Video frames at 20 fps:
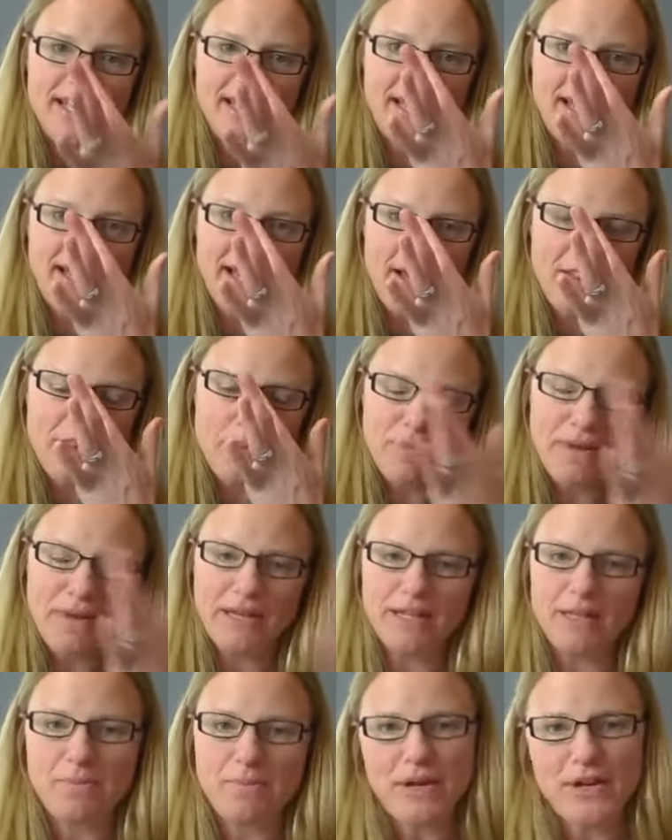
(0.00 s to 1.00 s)
and how the,
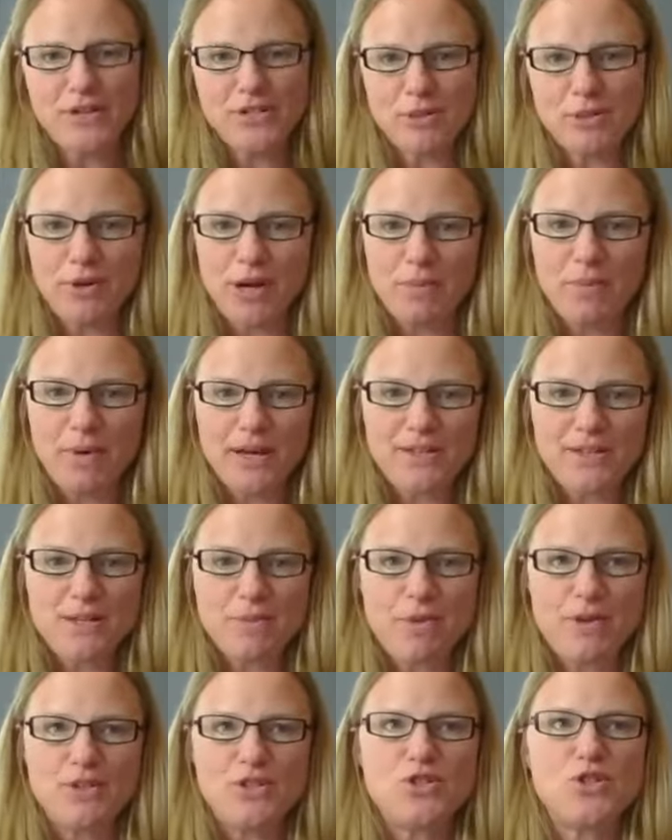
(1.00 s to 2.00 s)
pic- the picture brought back so
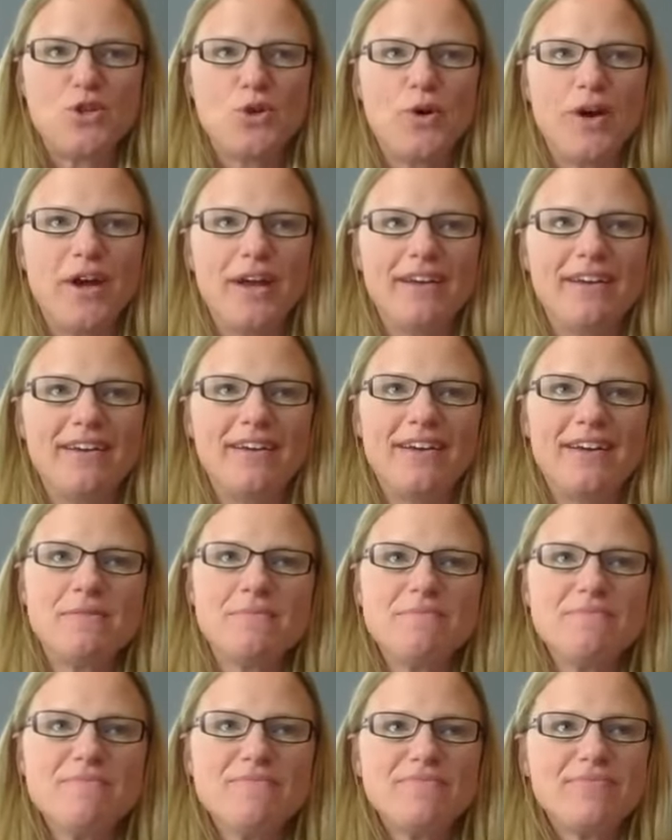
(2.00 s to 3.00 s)
much joy.
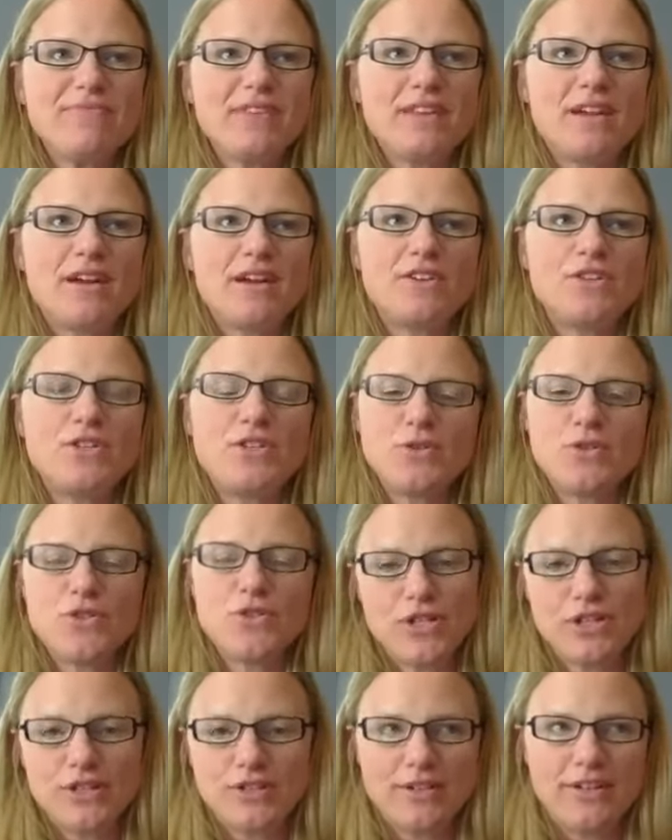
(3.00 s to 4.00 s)
Her two
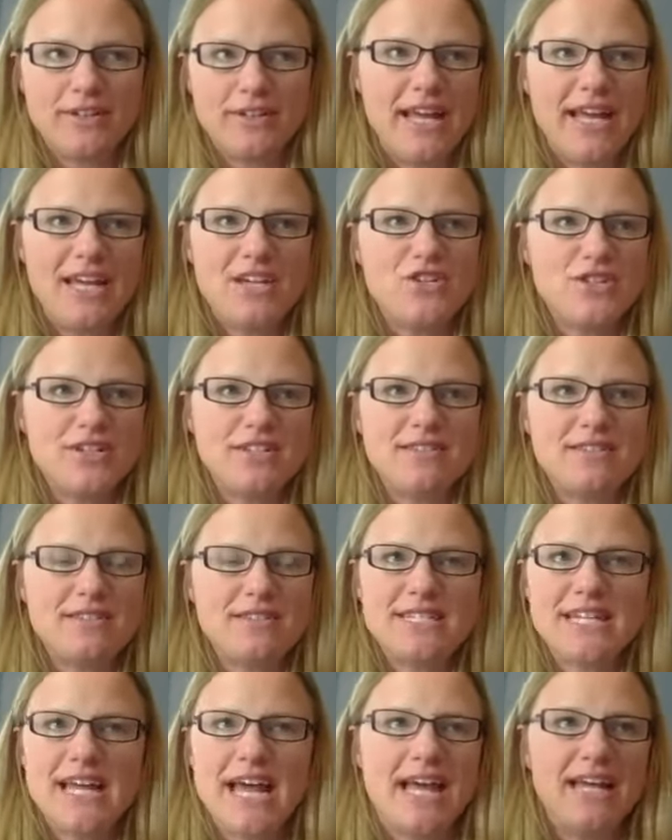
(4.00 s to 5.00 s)
children,
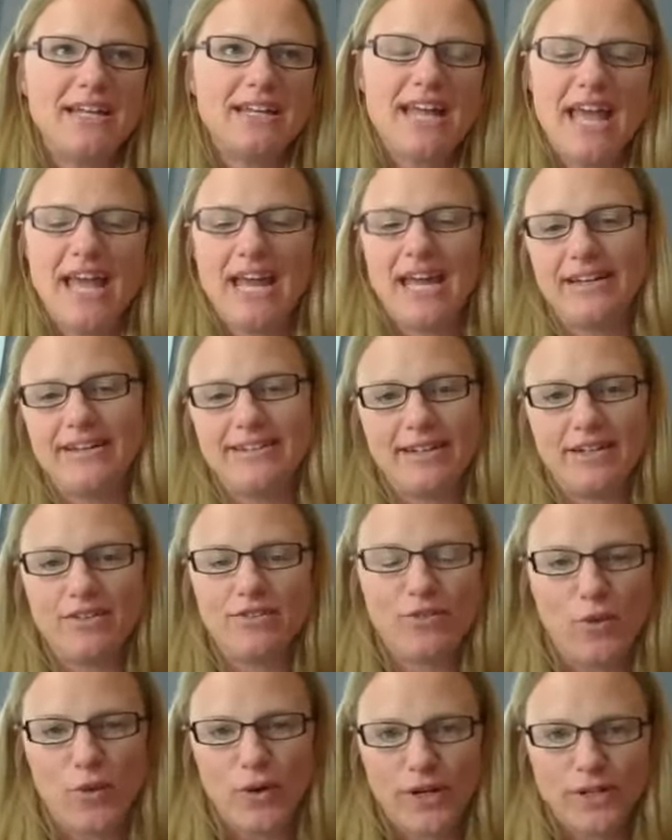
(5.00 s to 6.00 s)
ages 10, 8, and
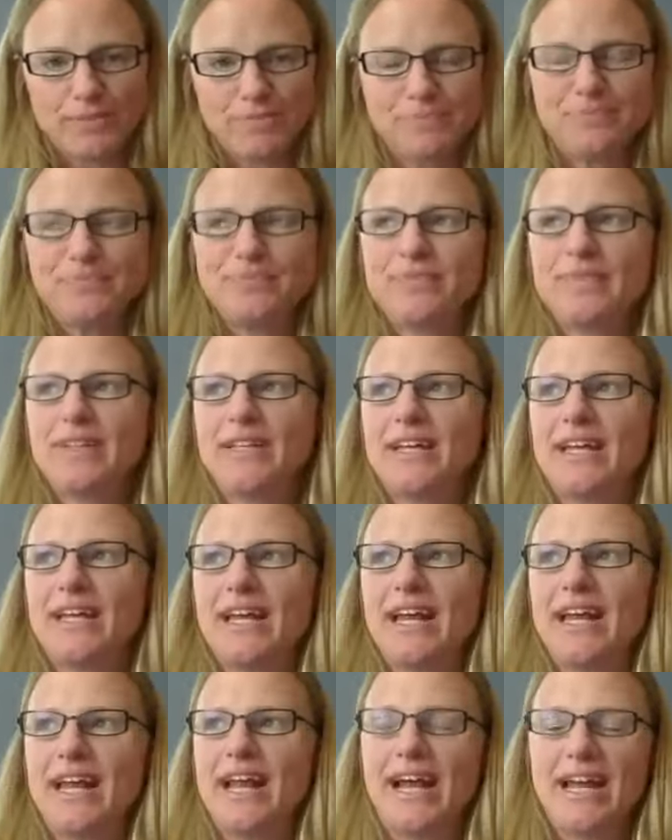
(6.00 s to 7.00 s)
4.
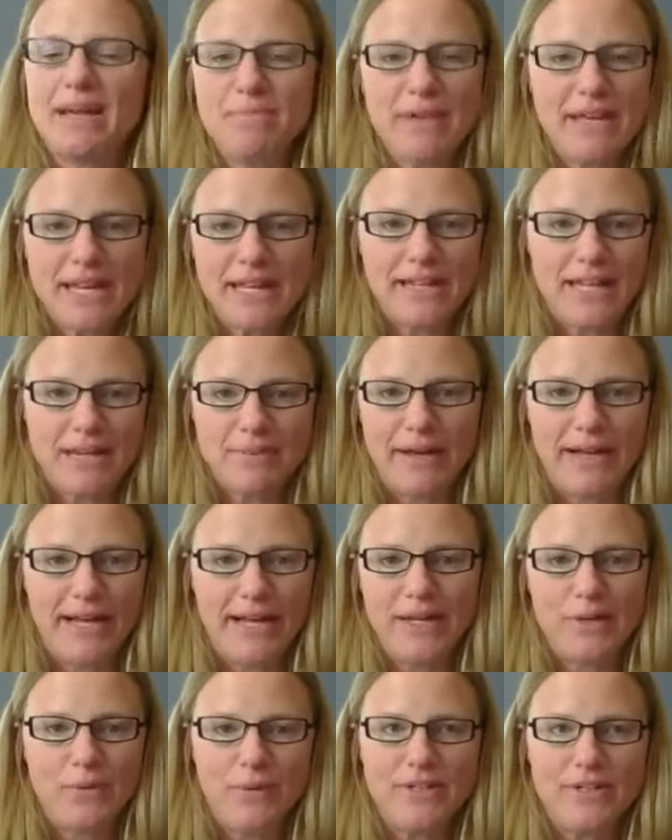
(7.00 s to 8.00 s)
And I immediately in my
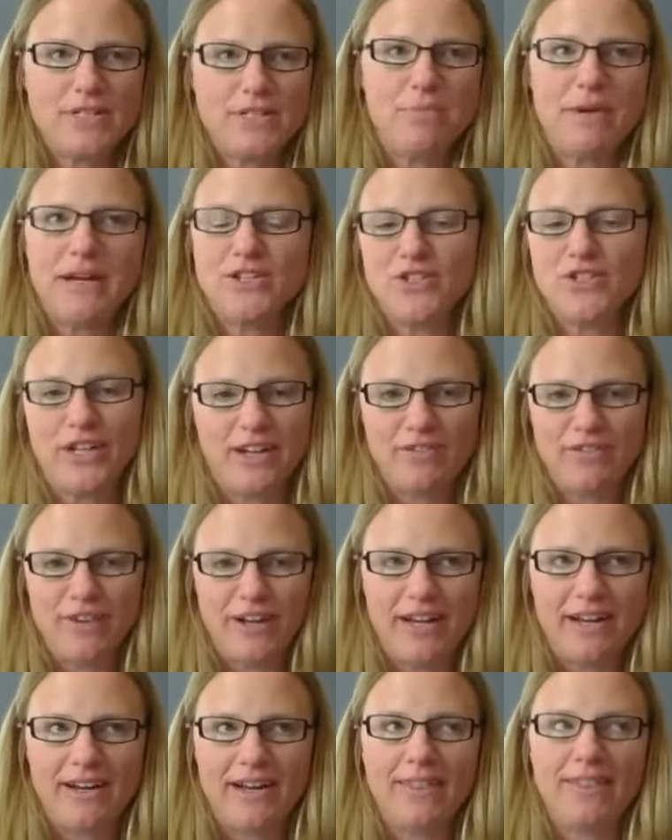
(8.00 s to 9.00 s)
head went to Ben, John, and
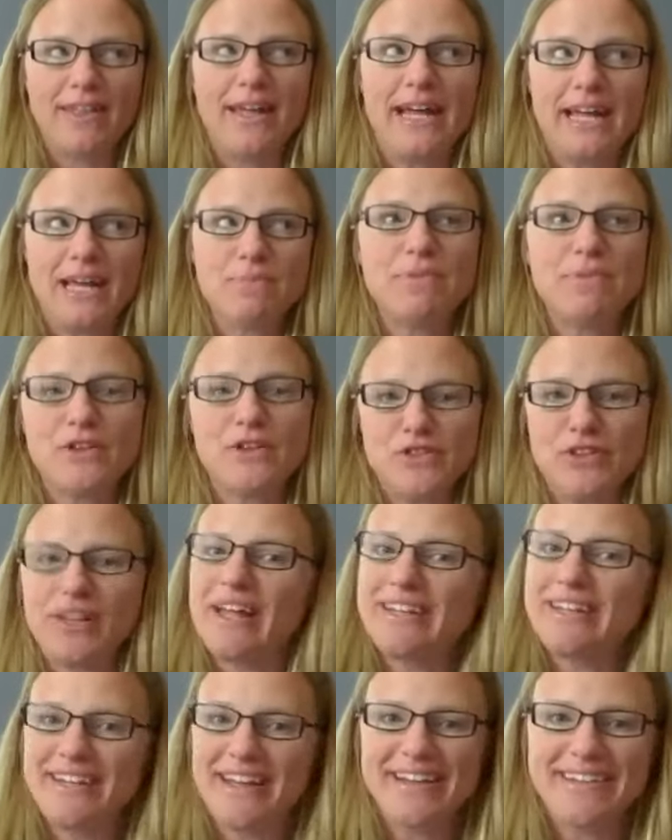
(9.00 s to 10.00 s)
Fran, and I thought, I can picture
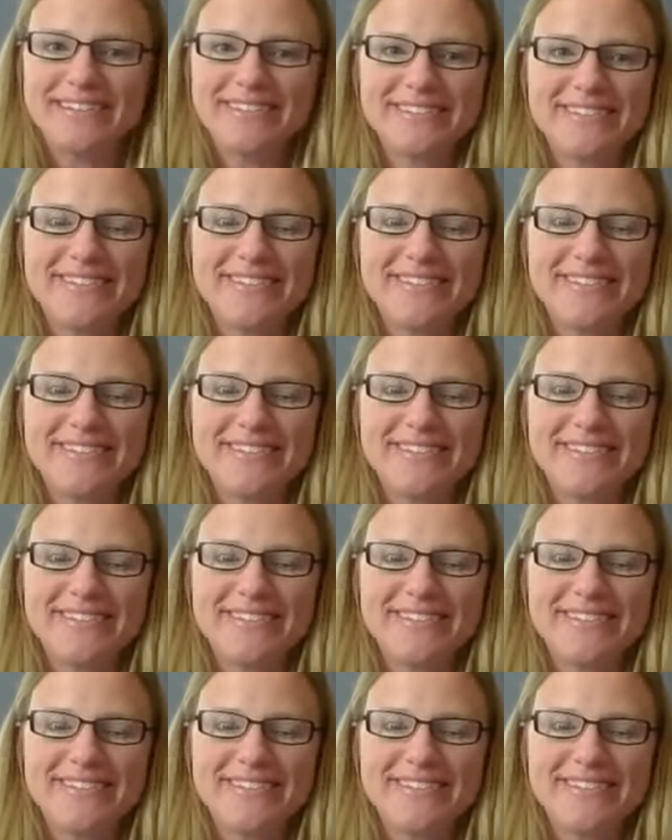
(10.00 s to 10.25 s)
that day.